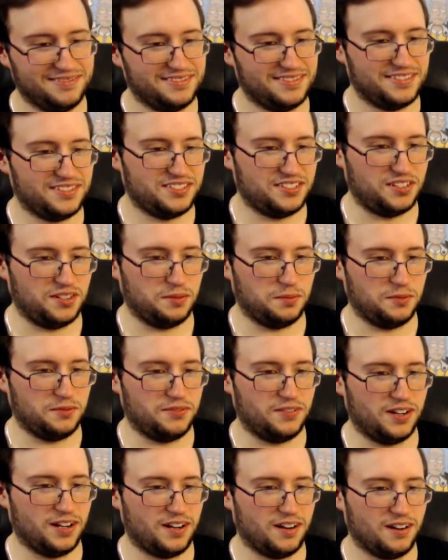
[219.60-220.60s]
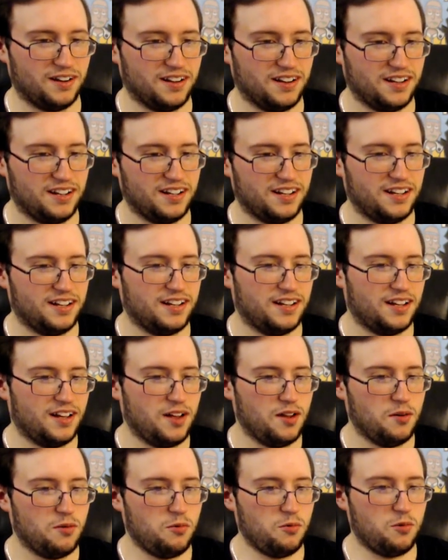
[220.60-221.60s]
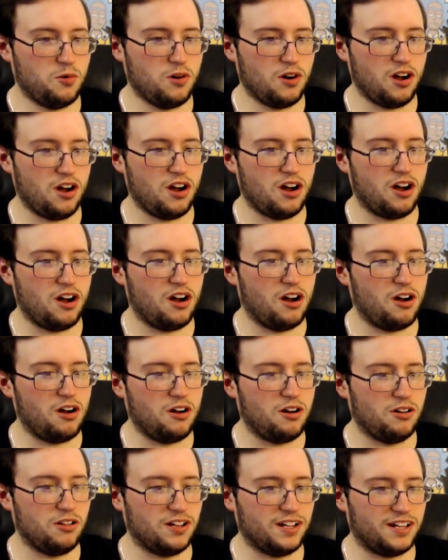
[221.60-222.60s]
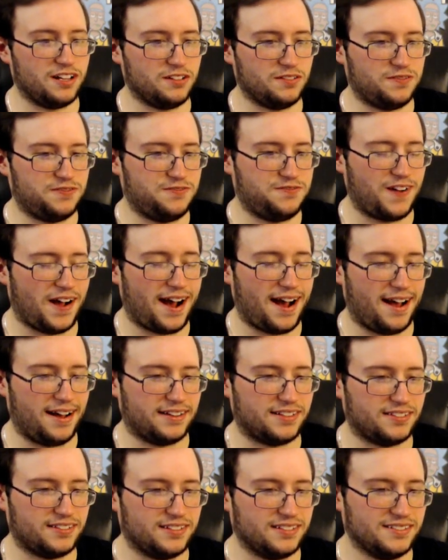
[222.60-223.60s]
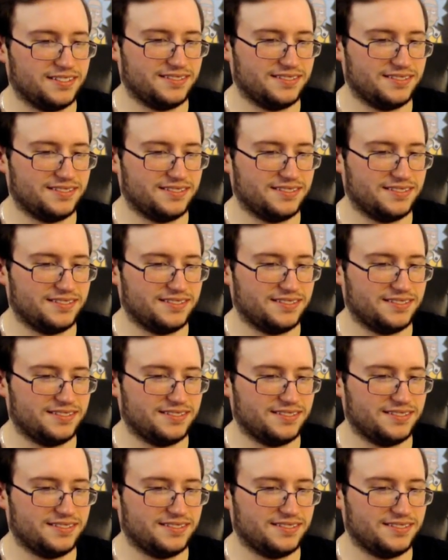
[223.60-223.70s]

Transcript: Stupid fucker. Whoa, there's facts!